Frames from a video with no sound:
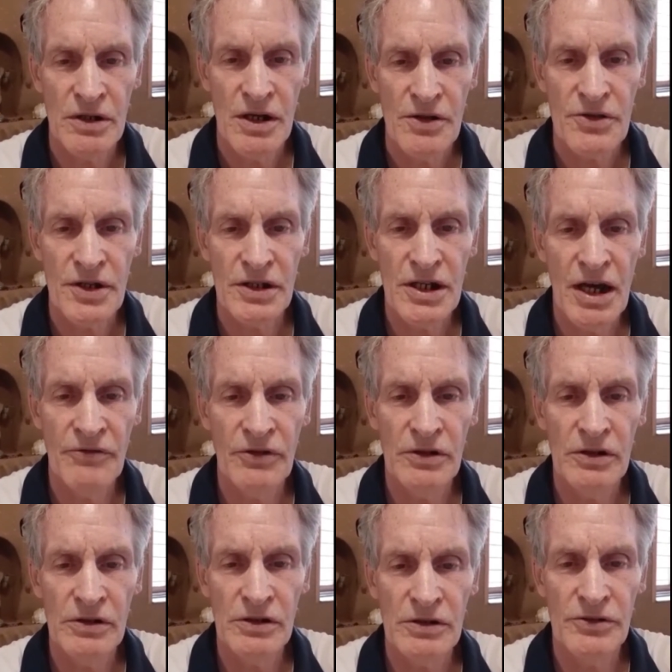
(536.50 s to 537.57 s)
the
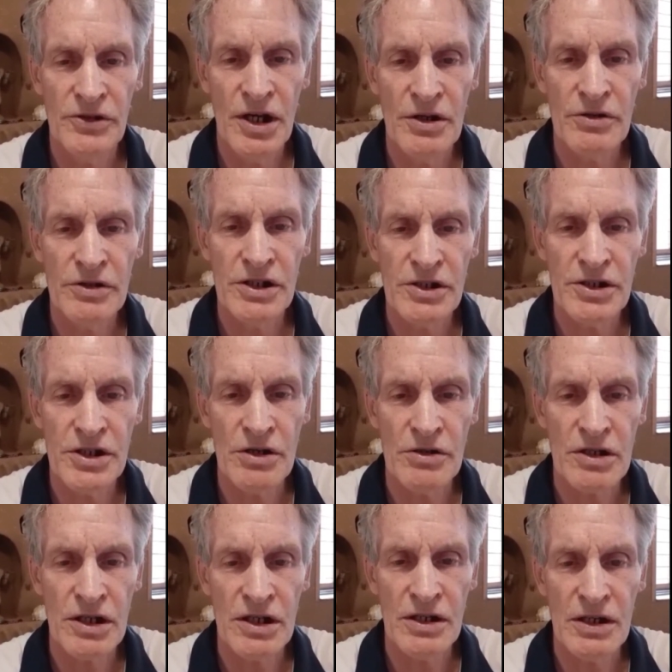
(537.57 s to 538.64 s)
level known in
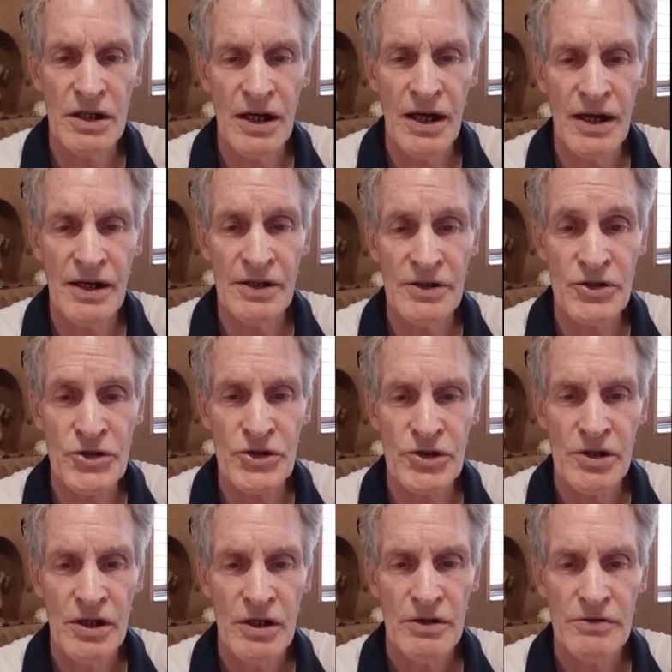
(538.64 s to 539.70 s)
yoga as
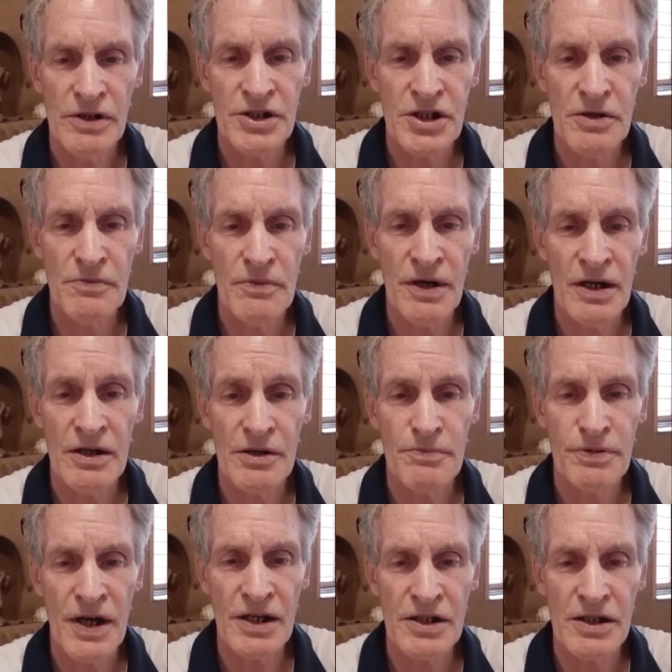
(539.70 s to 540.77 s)
Ritambhara
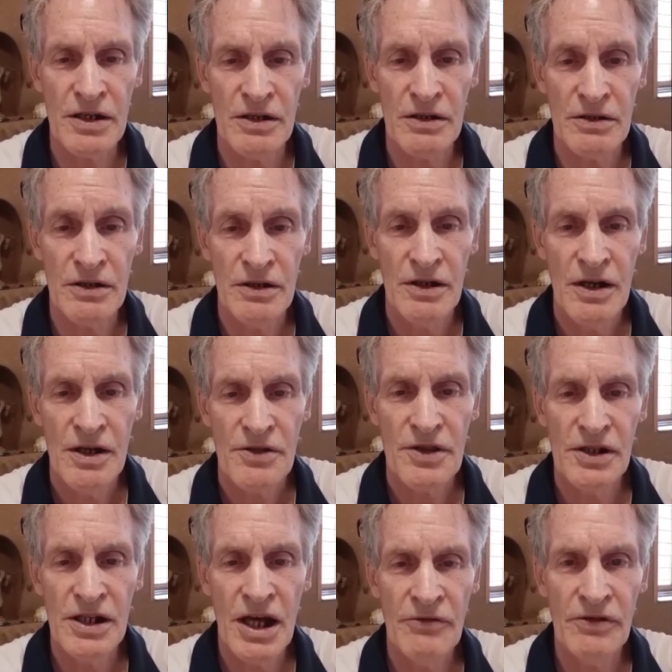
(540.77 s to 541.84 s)
Pragya, the
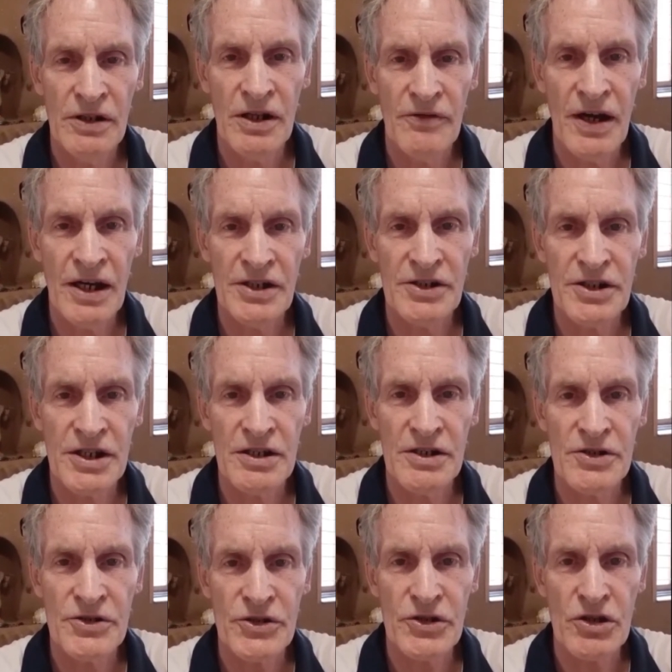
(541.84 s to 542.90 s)
level of
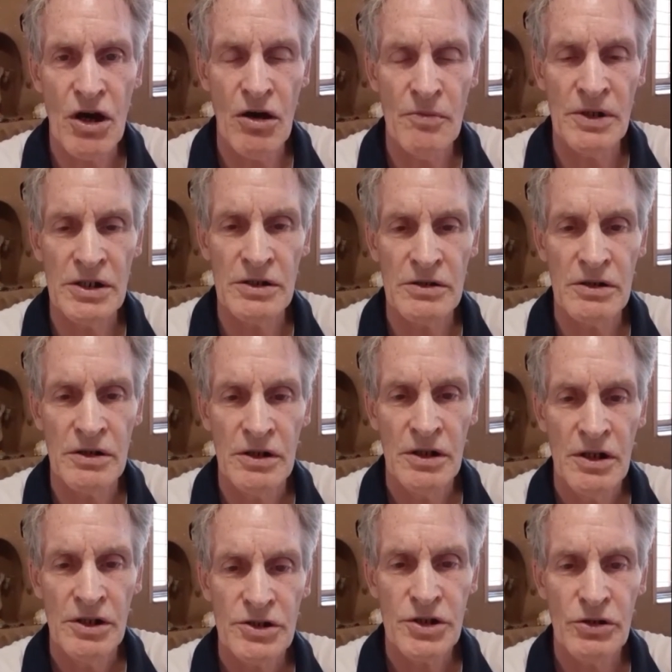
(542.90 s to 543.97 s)
ideas common
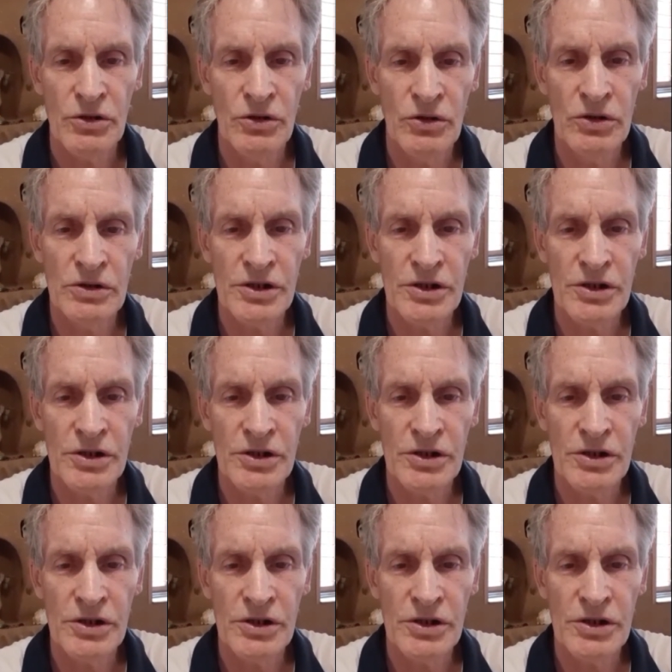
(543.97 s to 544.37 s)
to all